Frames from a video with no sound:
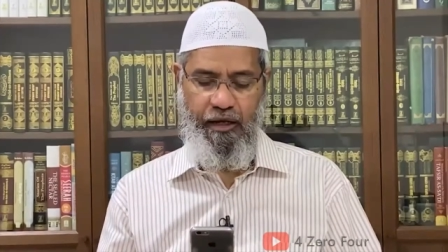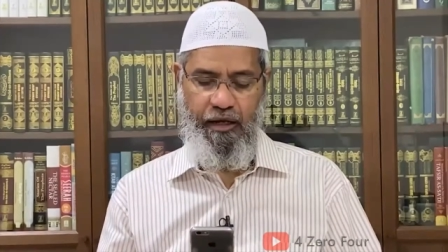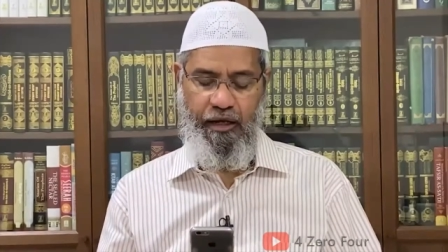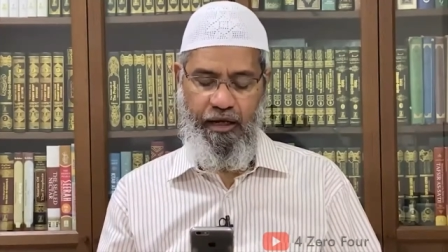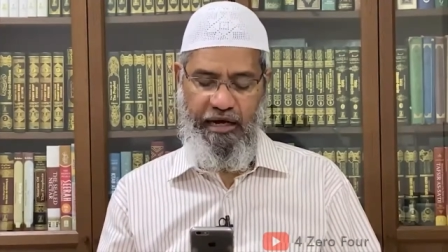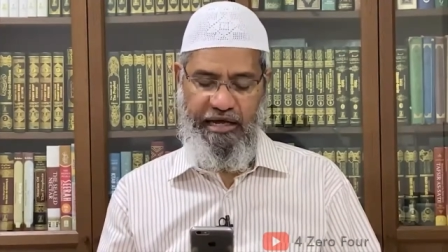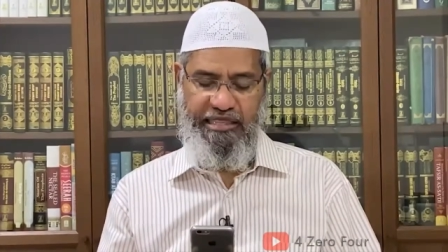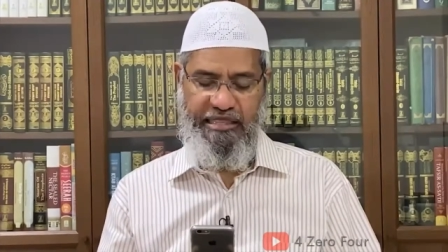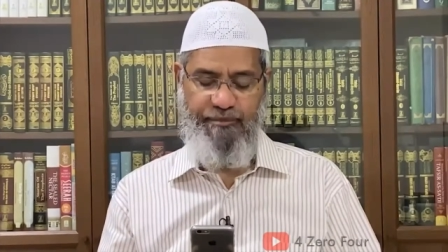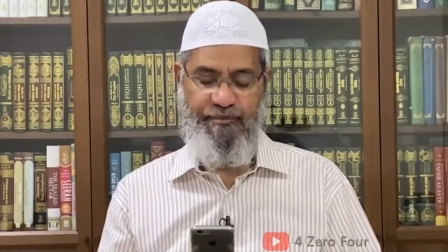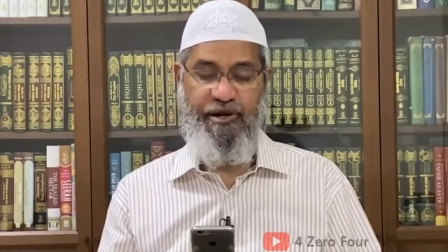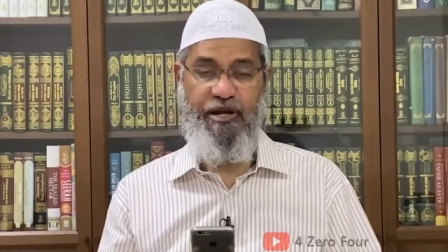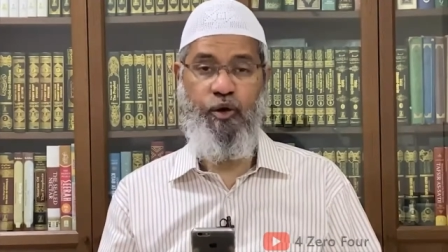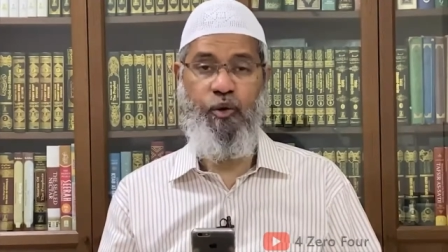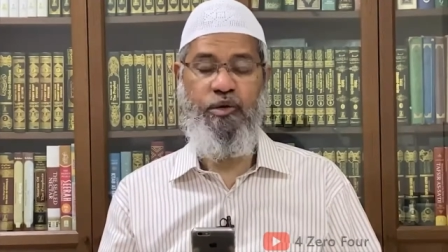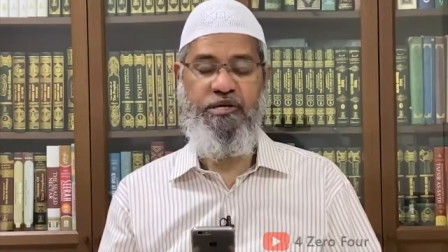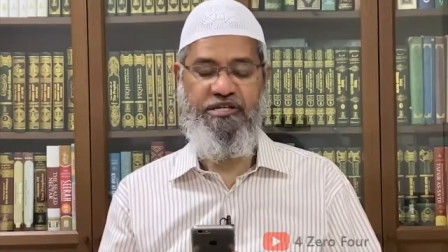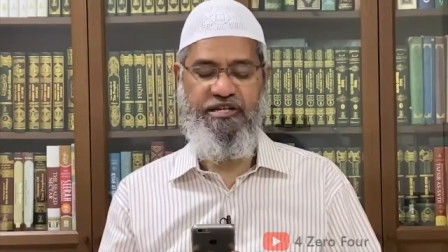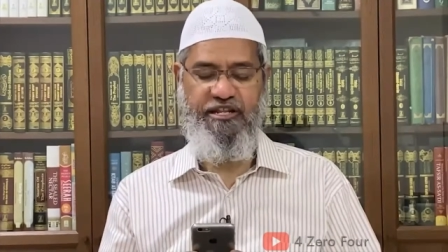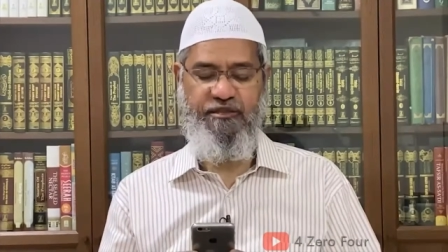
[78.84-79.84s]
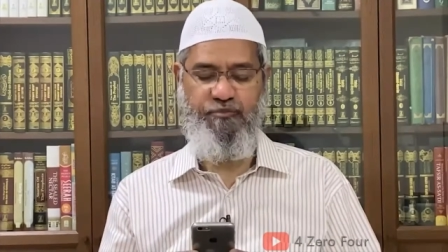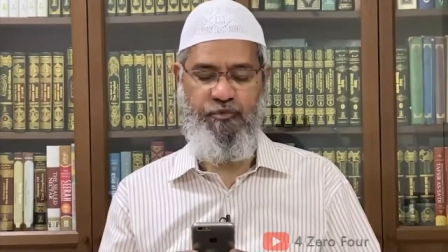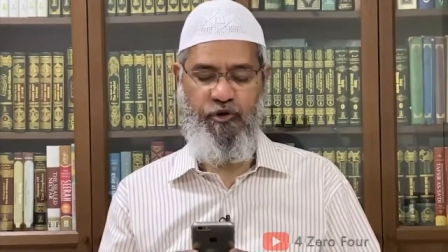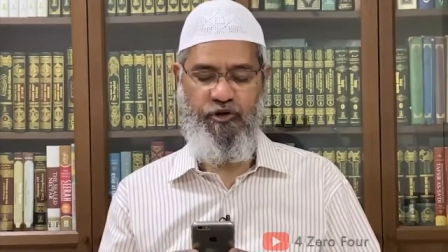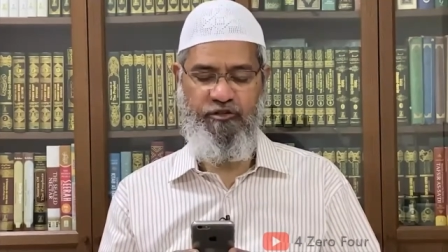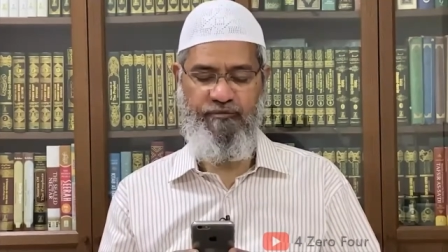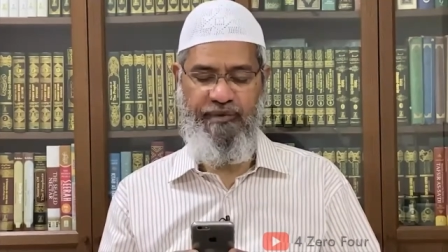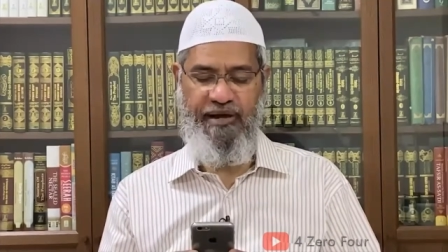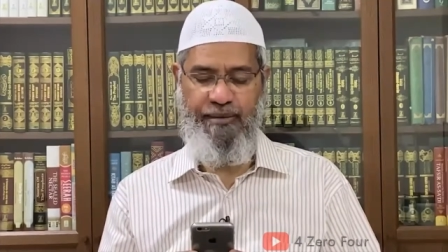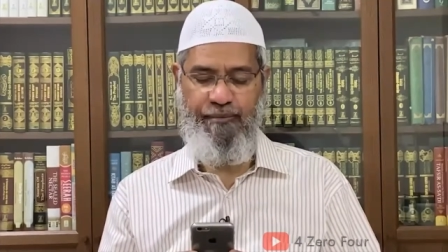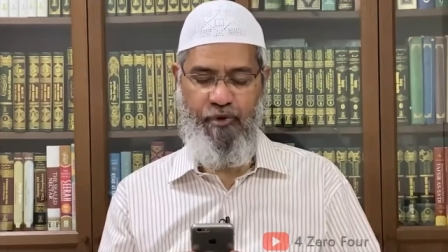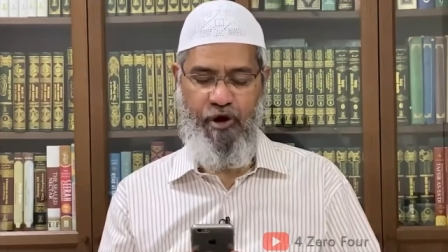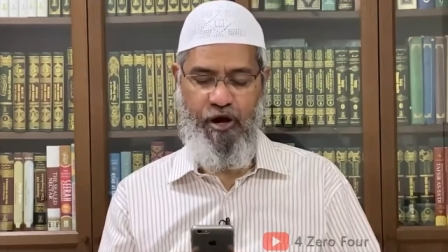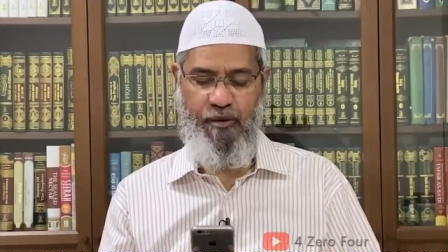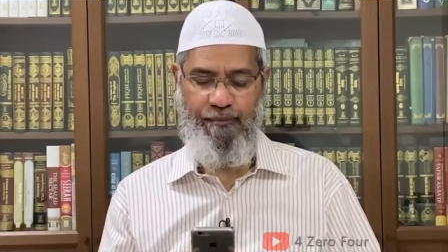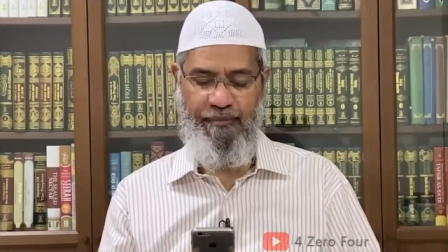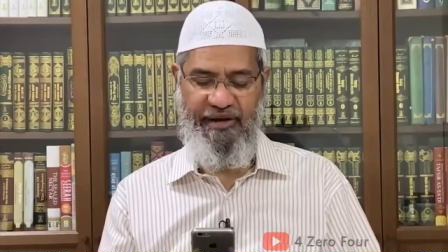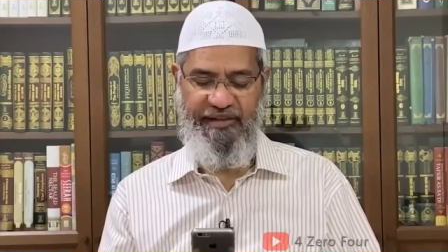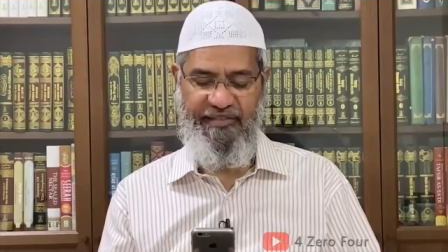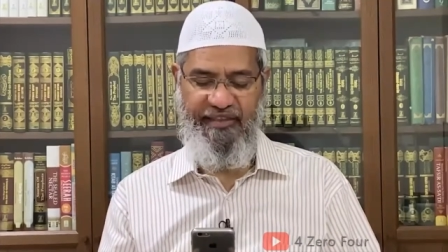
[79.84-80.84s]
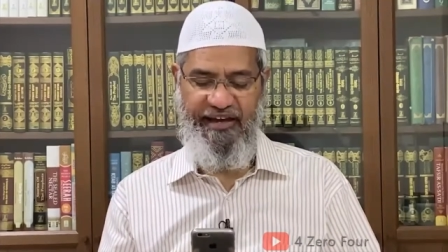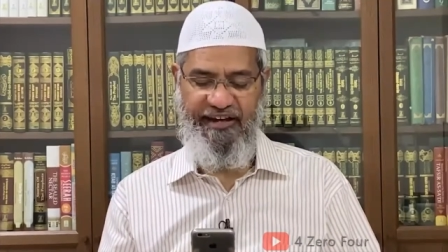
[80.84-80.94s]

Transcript: A similar question is posed by Muhammad